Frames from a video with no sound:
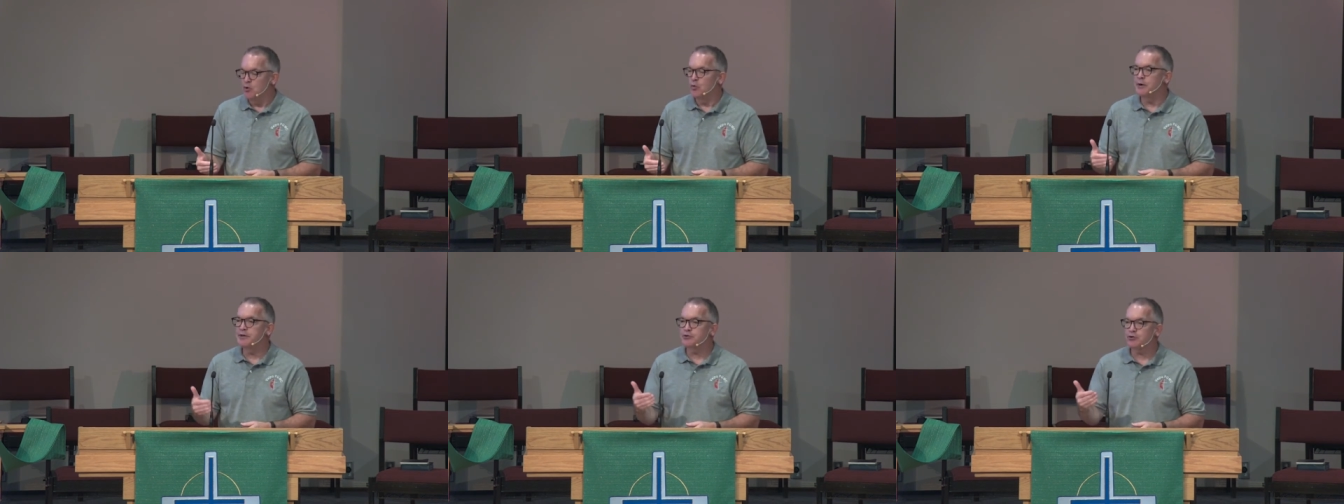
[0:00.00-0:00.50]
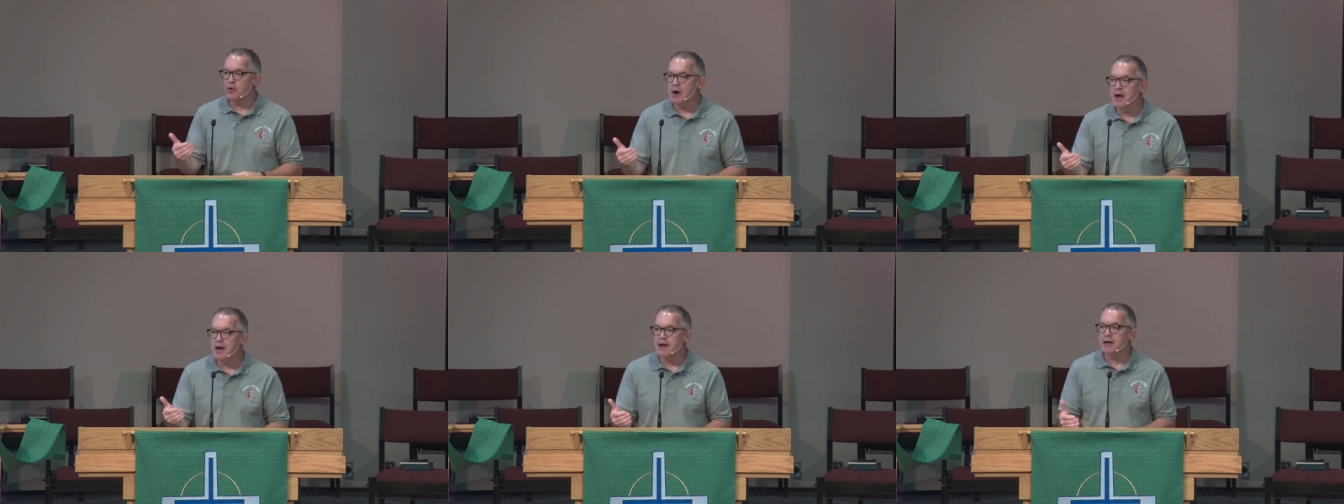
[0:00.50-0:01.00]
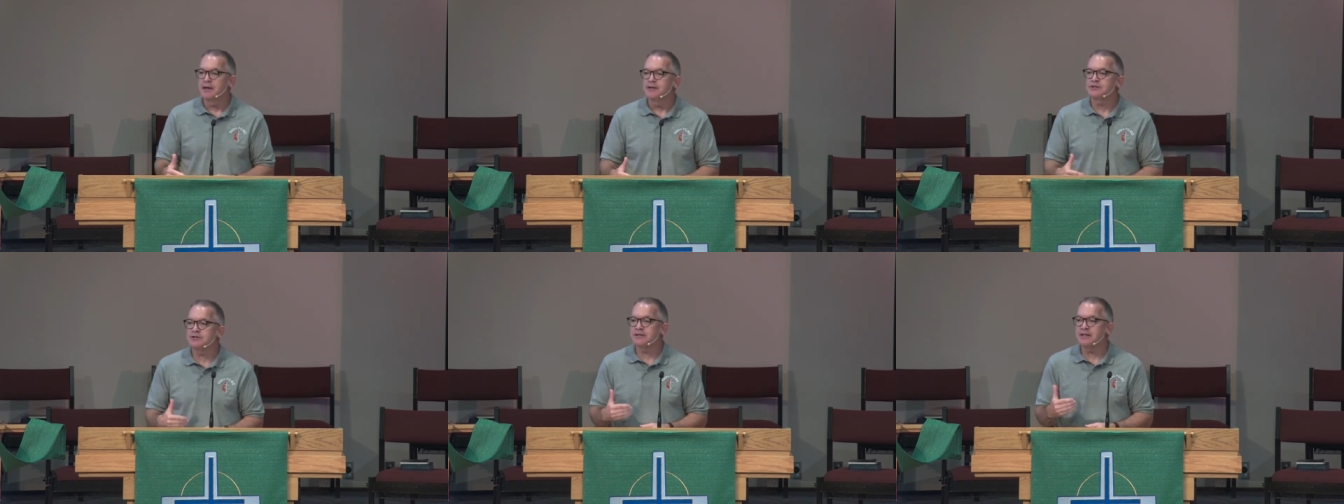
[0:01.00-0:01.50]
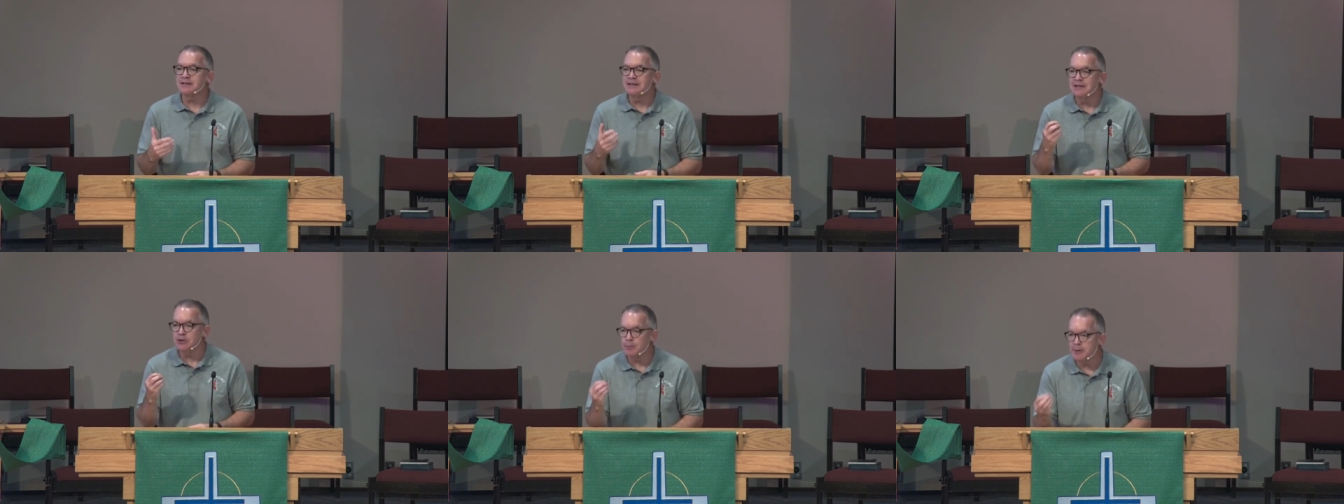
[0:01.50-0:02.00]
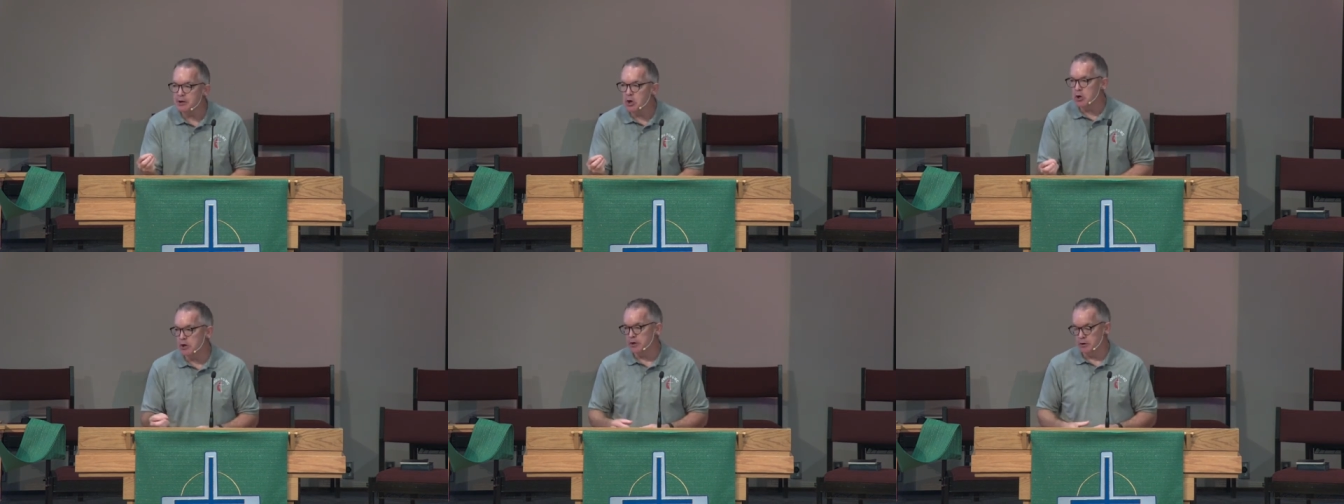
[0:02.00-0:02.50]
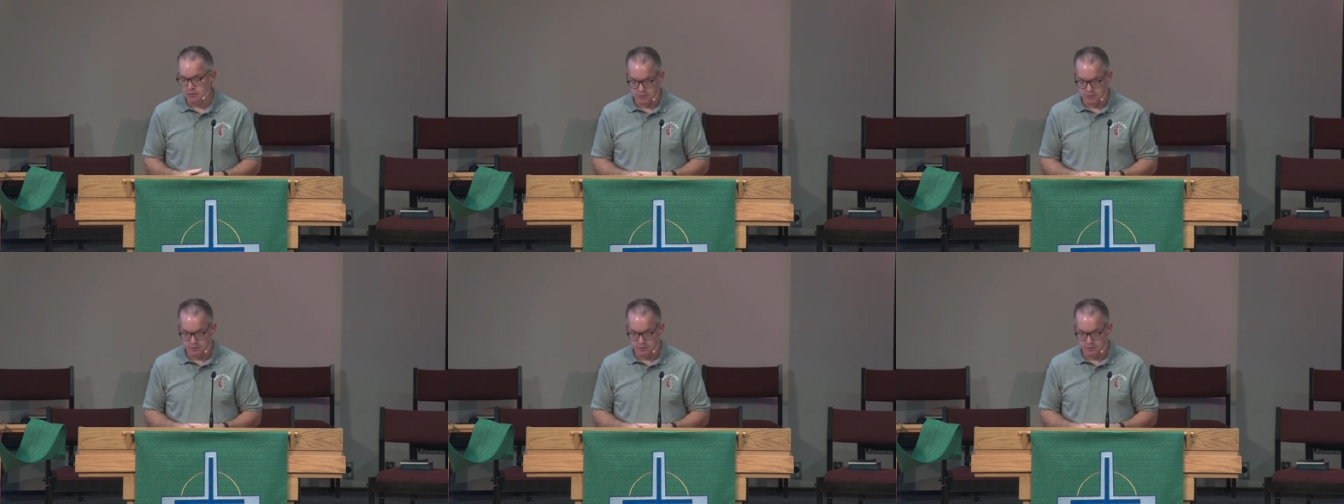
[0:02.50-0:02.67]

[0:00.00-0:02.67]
We try just a little bit harder